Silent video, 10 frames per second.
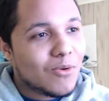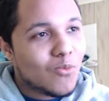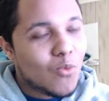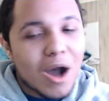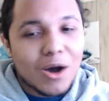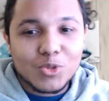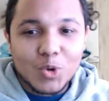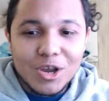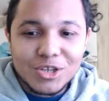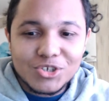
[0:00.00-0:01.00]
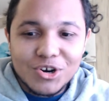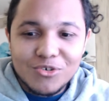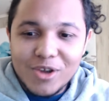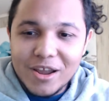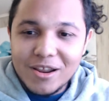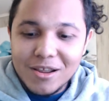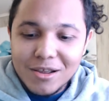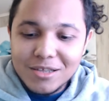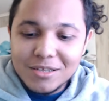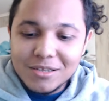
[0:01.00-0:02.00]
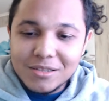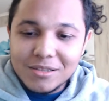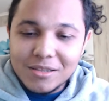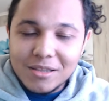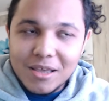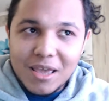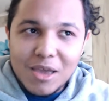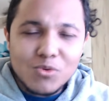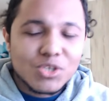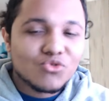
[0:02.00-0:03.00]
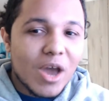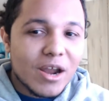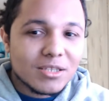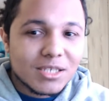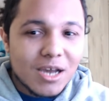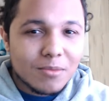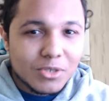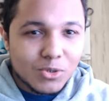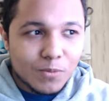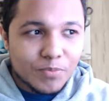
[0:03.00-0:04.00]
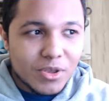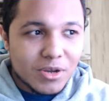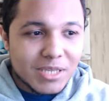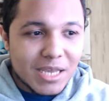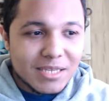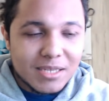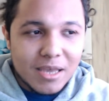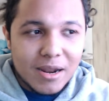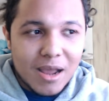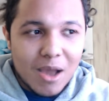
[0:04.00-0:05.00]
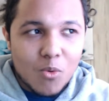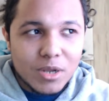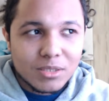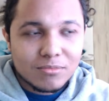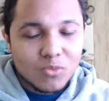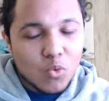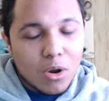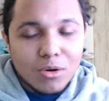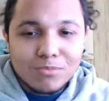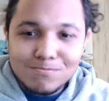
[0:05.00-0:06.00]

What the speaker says: Wow, 300 already. It was right on time too, because I said I wanted, well,